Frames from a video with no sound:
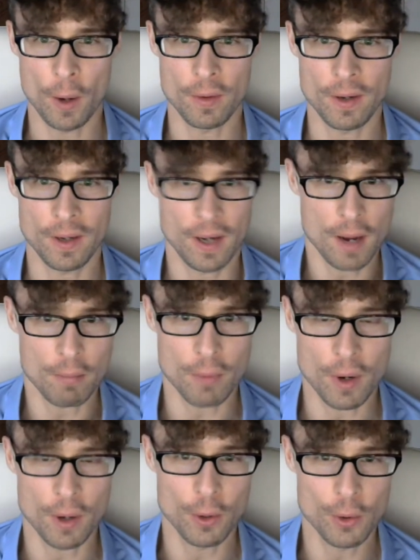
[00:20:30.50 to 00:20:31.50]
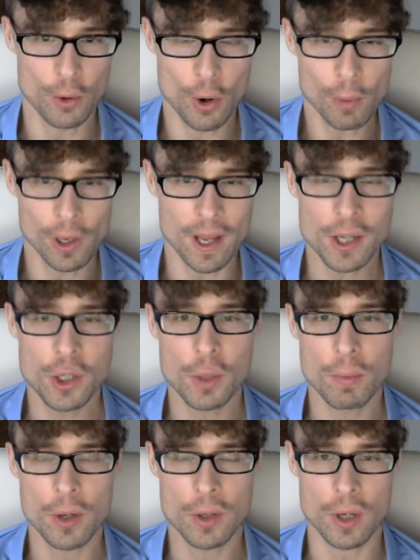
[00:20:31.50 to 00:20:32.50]
your normal age.
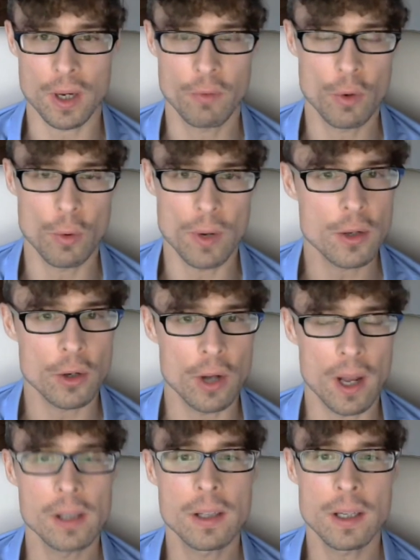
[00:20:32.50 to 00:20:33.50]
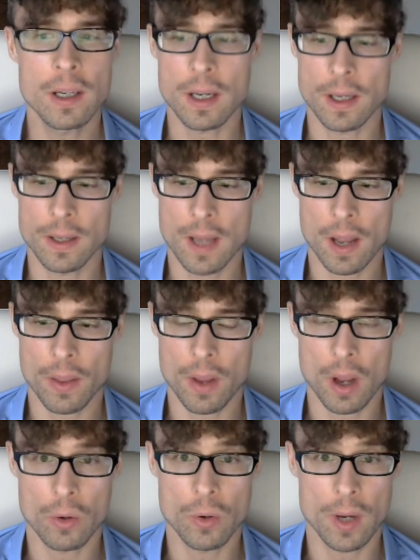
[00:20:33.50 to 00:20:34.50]
But if you eat unhealthy, then
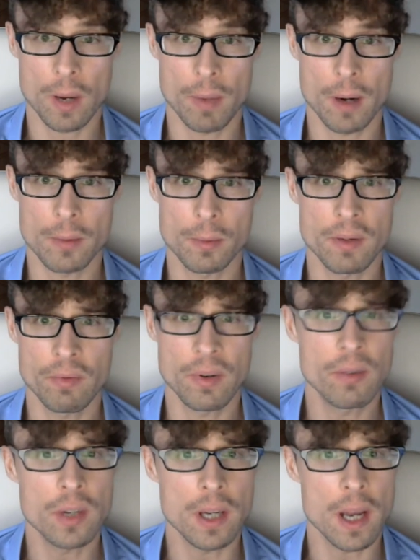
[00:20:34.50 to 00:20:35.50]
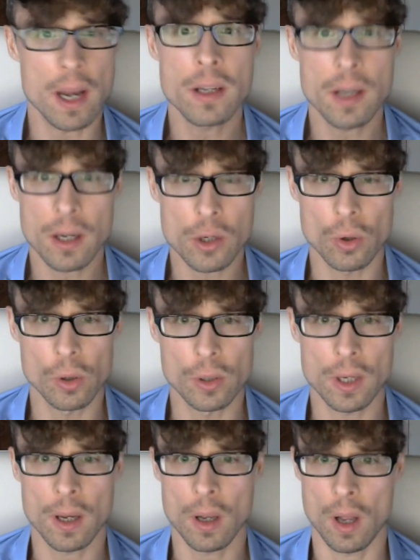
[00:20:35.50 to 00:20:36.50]
you can perhaps be 50, 80 years old,
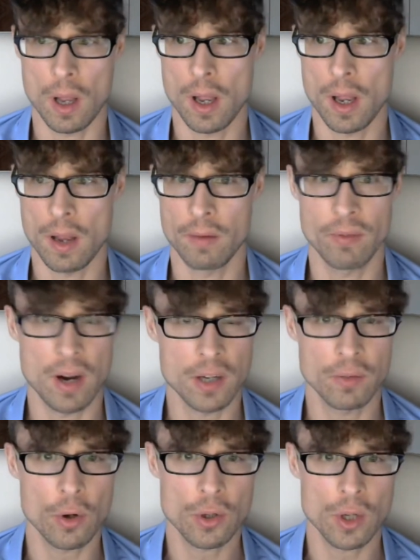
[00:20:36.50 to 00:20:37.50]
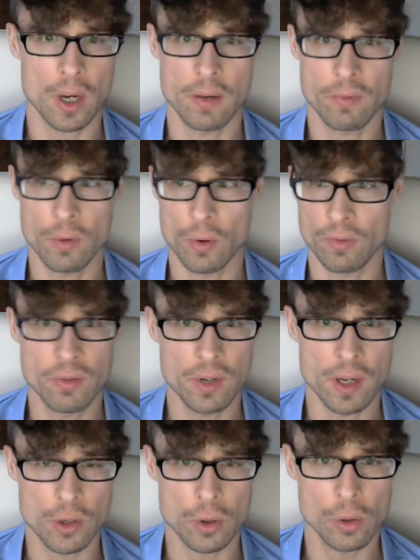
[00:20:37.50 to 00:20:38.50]
and vice versa. If you're 50
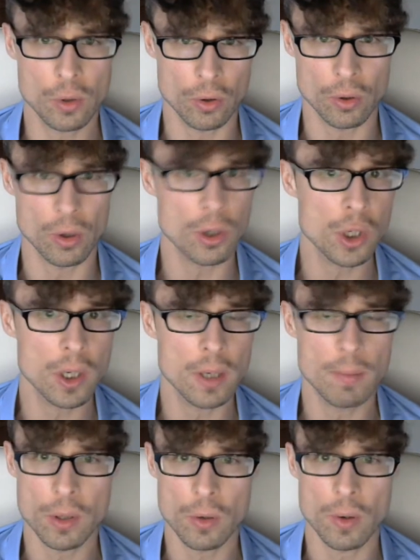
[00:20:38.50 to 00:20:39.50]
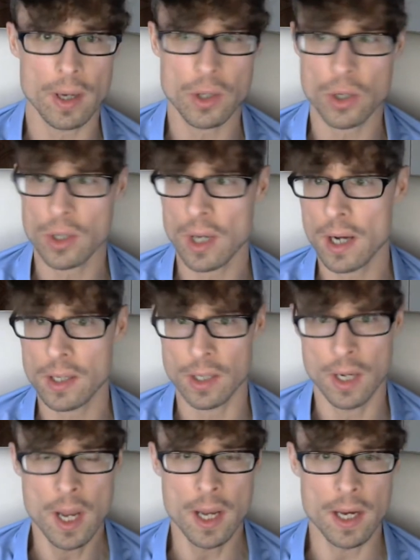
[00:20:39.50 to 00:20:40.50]
years old chronologically, but you exercise
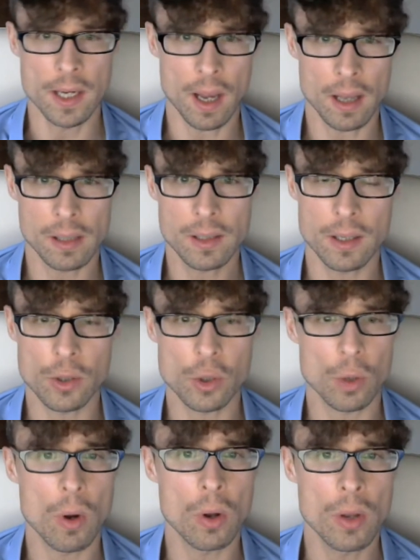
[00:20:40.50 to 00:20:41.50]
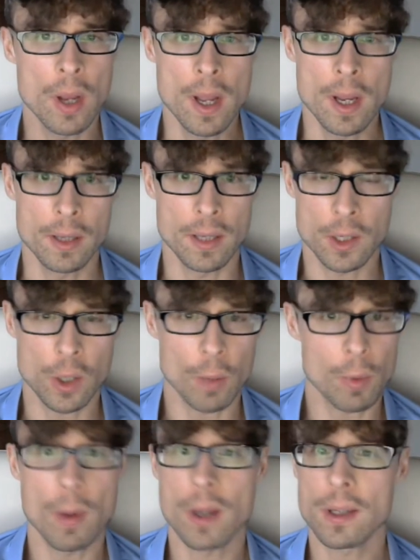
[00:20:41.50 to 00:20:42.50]
and eat healthy and so on, take
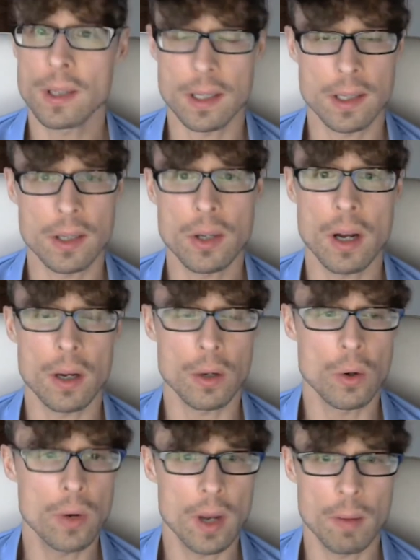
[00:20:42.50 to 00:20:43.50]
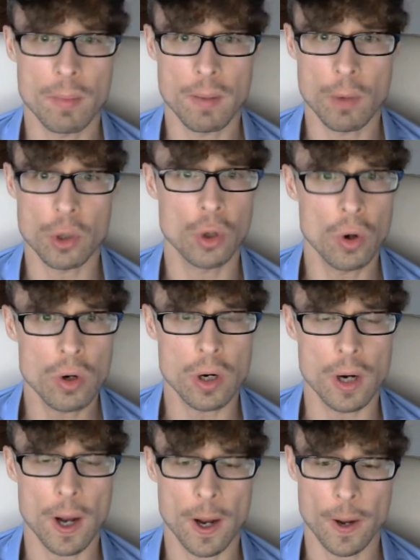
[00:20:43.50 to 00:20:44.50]
supplements, etc., you can be much
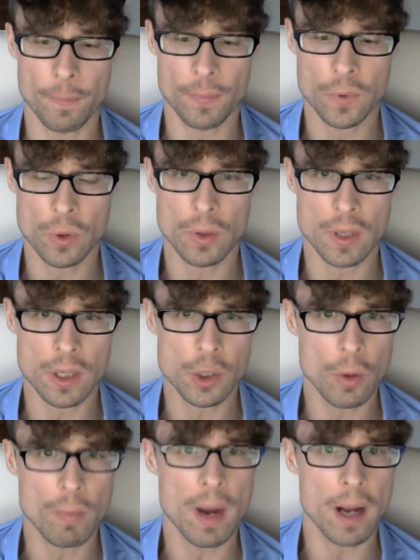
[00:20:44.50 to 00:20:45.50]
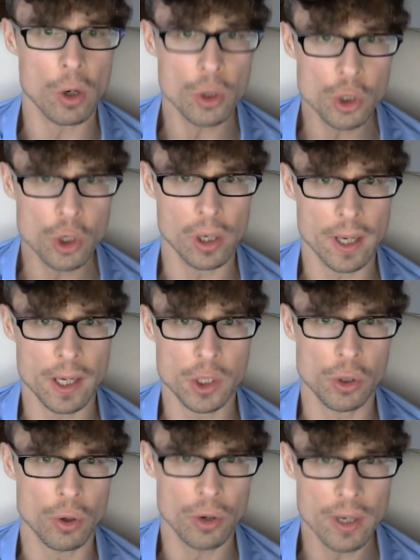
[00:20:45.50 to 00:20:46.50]
younger. So that's your biological
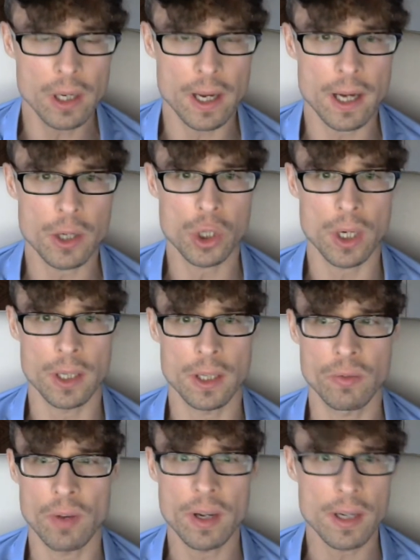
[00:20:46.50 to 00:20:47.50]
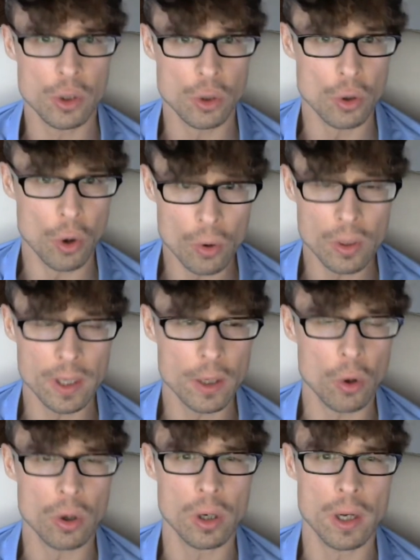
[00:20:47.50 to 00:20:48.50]
age, your real age, and it's very strongly
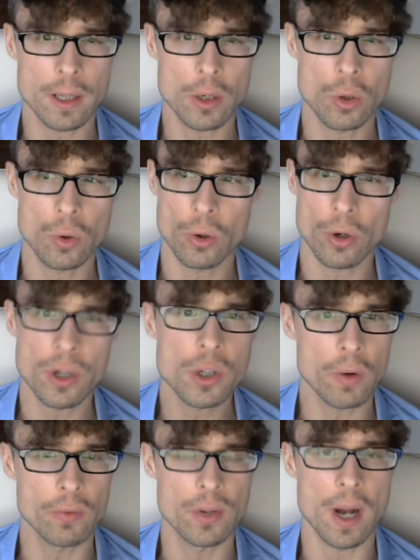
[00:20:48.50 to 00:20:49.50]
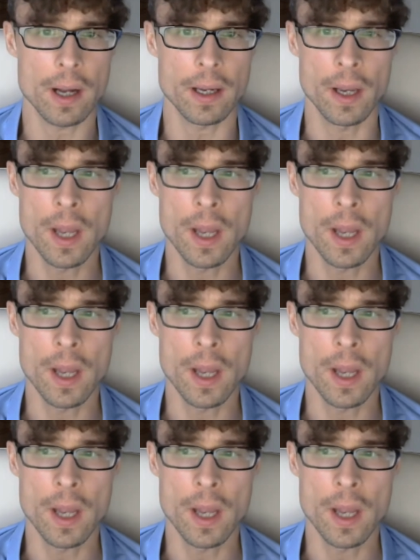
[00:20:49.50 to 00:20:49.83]
correlated to your risk of dying.